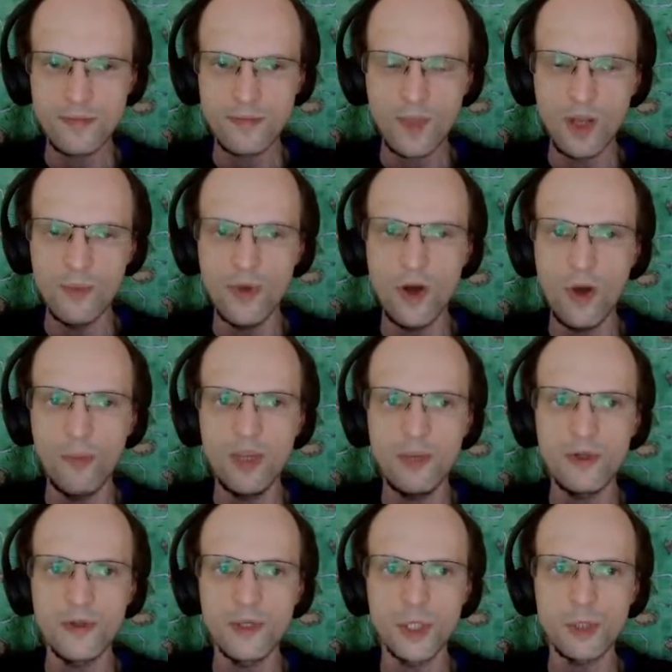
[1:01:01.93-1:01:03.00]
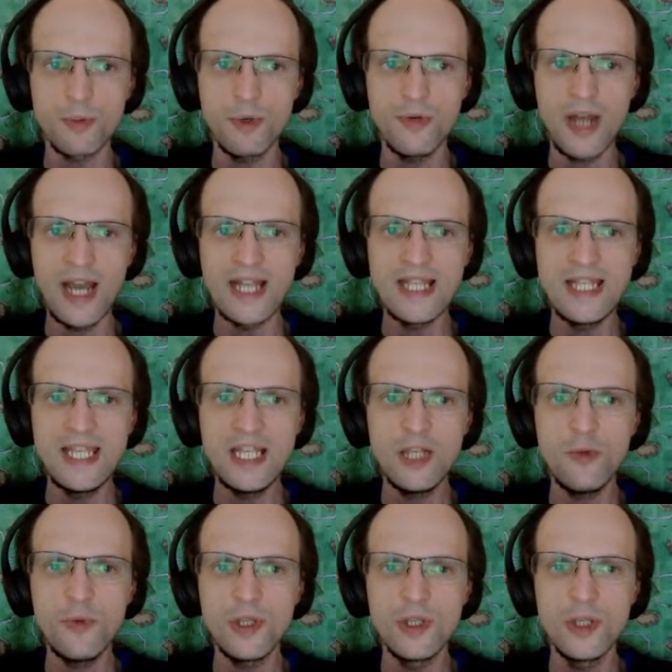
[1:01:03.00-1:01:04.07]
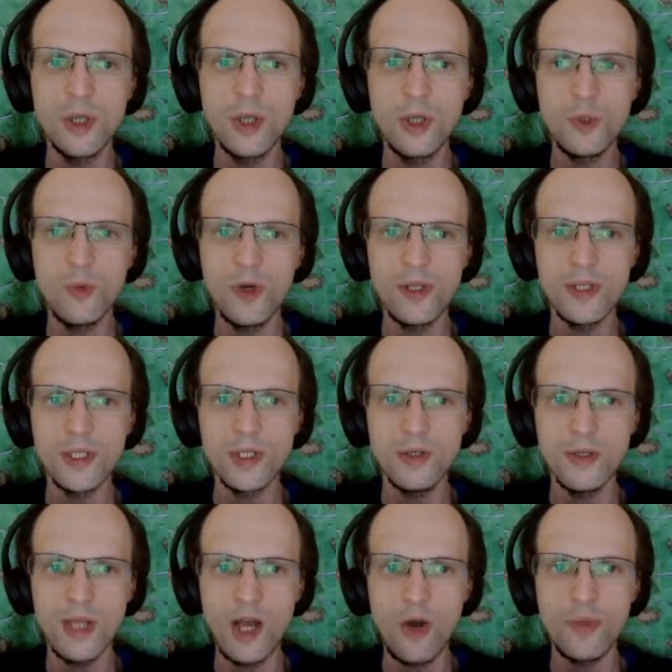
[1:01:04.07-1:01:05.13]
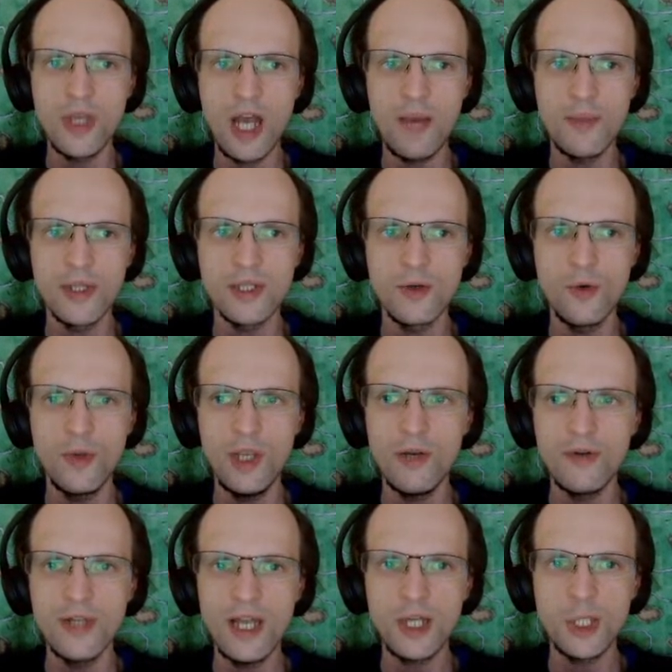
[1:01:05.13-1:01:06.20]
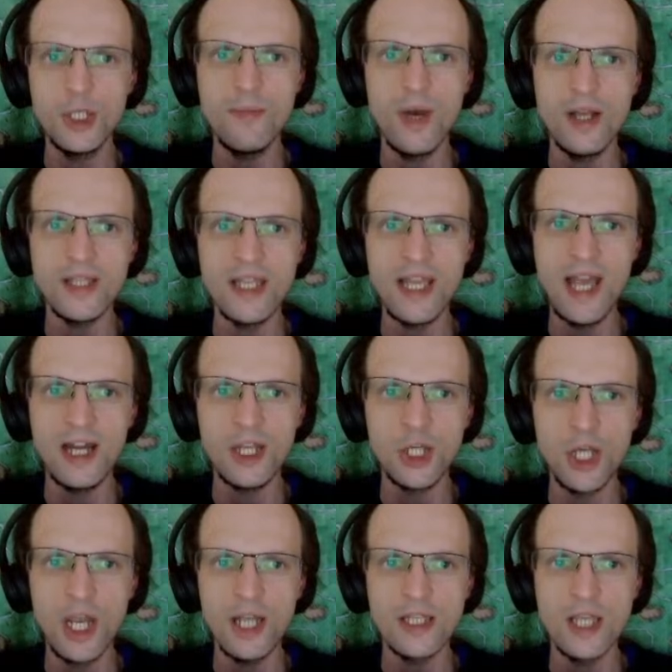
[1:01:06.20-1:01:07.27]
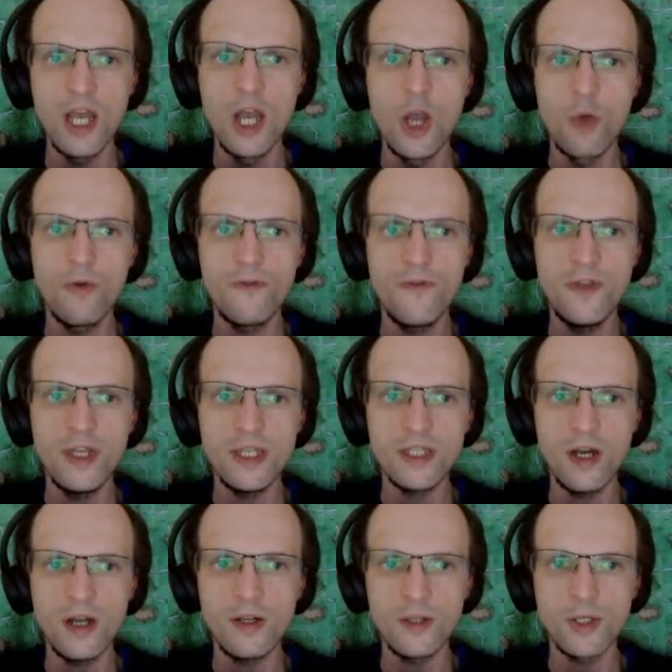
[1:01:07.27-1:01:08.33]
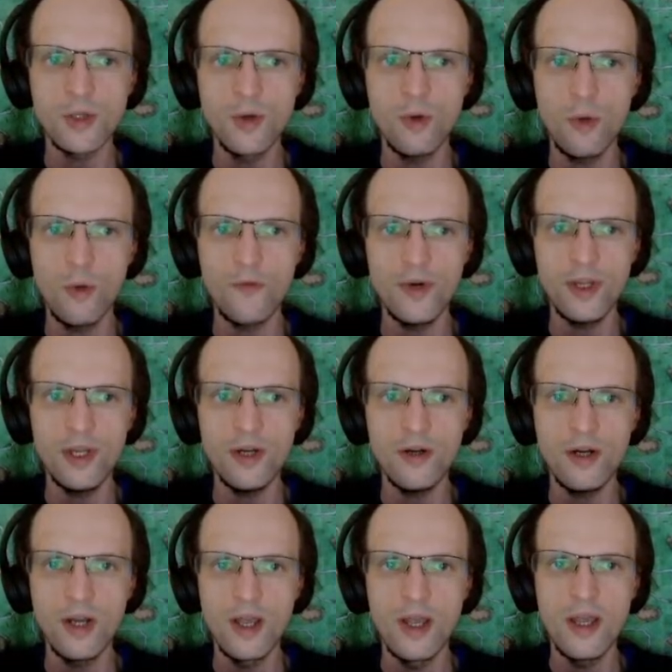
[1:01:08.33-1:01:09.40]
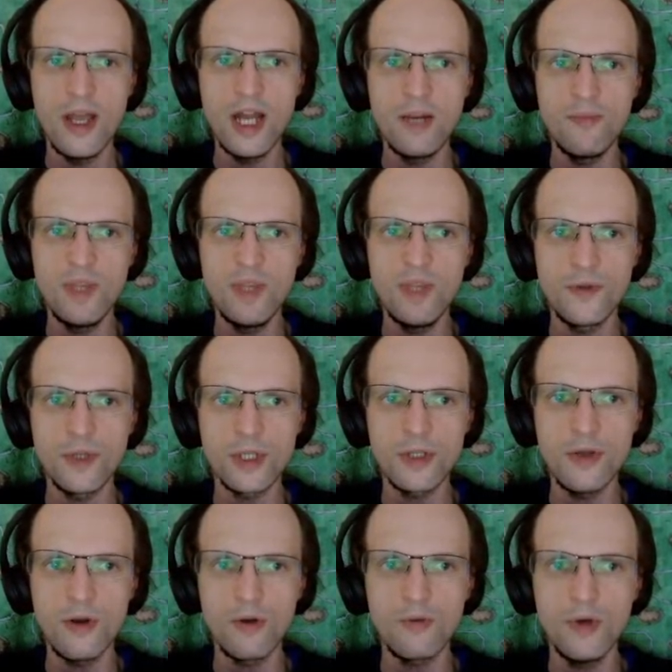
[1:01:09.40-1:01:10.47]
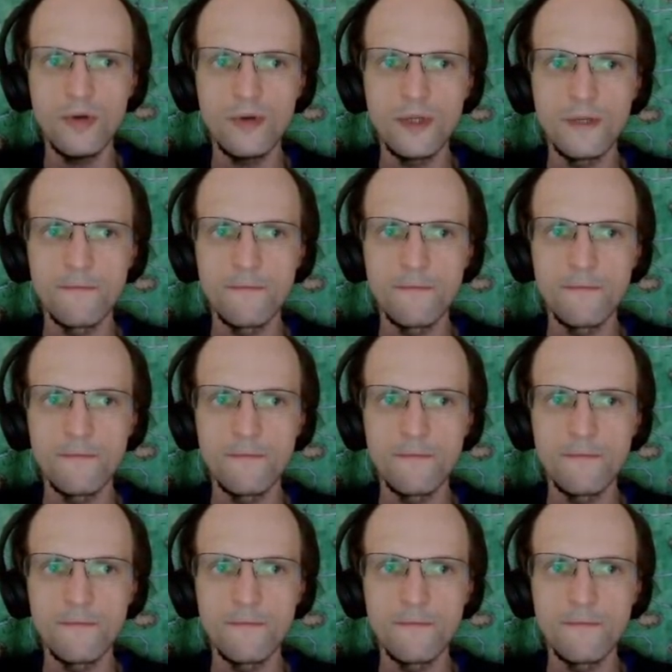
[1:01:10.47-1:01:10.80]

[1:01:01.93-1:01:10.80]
about meepling this road. Ideally, we don't want to allow Miami to go here. And actually, Mate had a chance with this tile to go over here and meeple this long road.